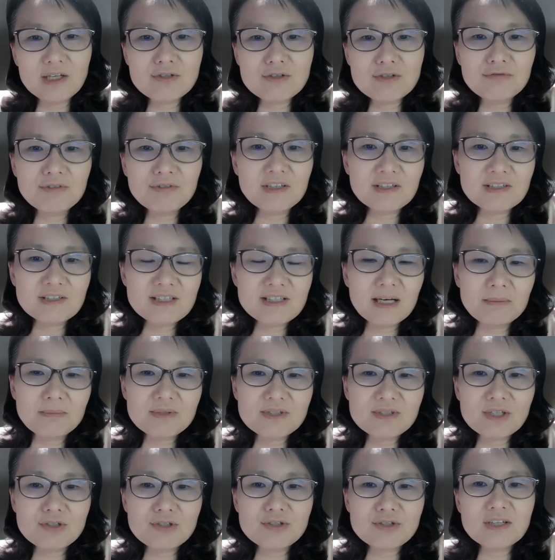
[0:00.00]
phenotypes
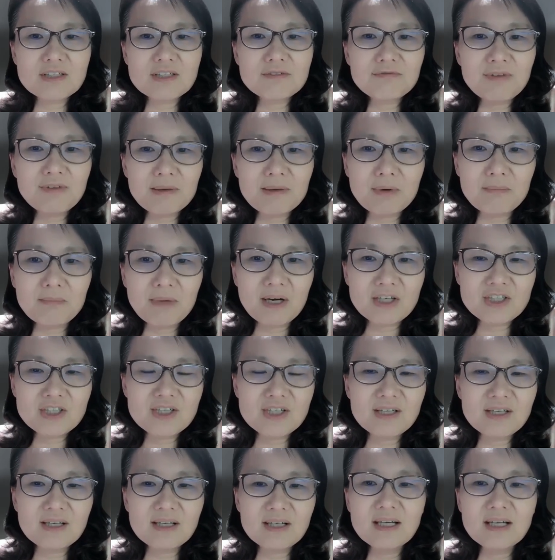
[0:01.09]
such as
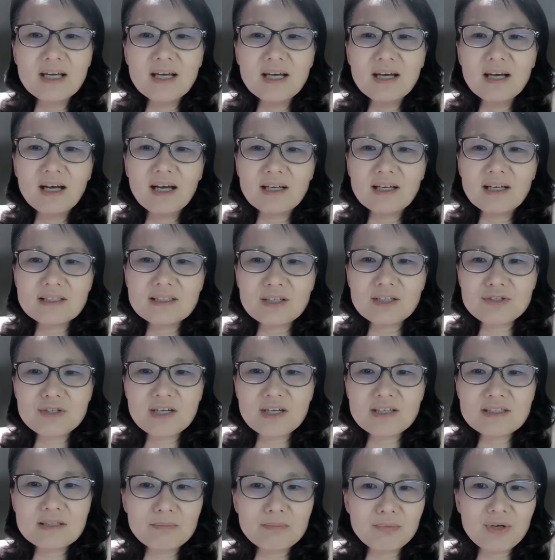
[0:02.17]
fibromyalgia, such as
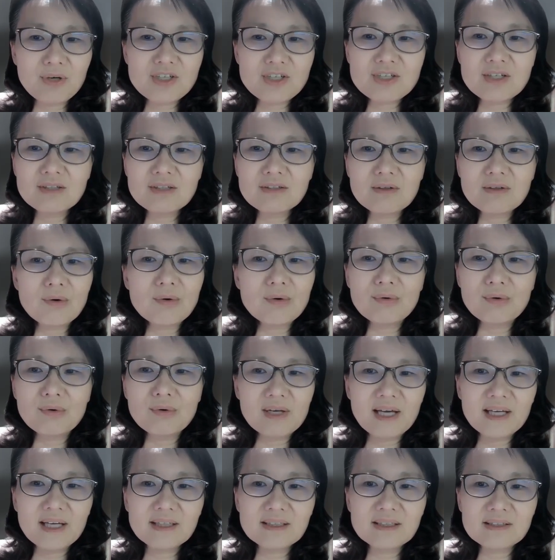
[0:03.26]
depression, or like
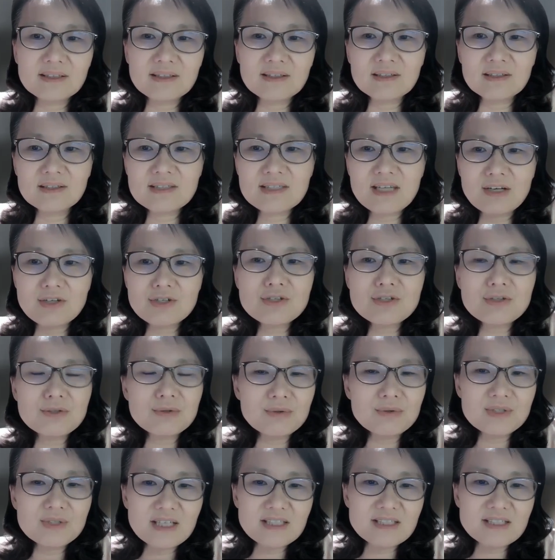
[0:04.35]
central
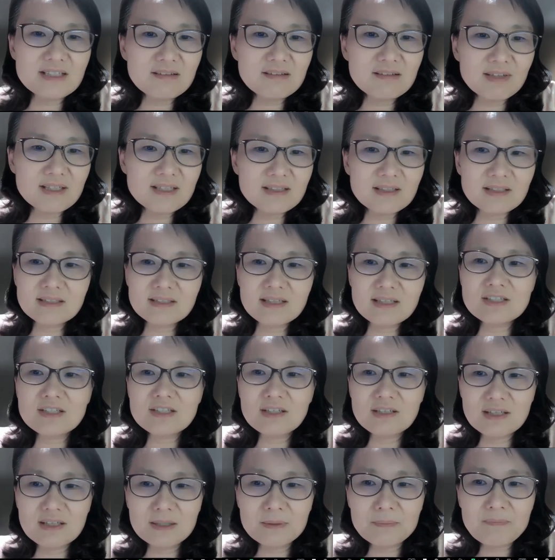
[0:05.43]

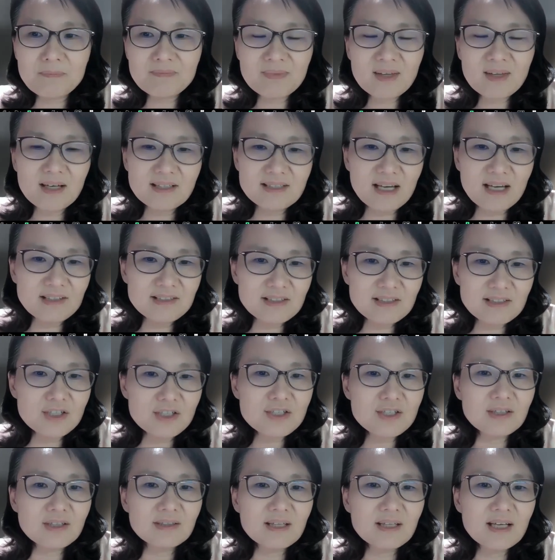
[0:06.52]
sensitization?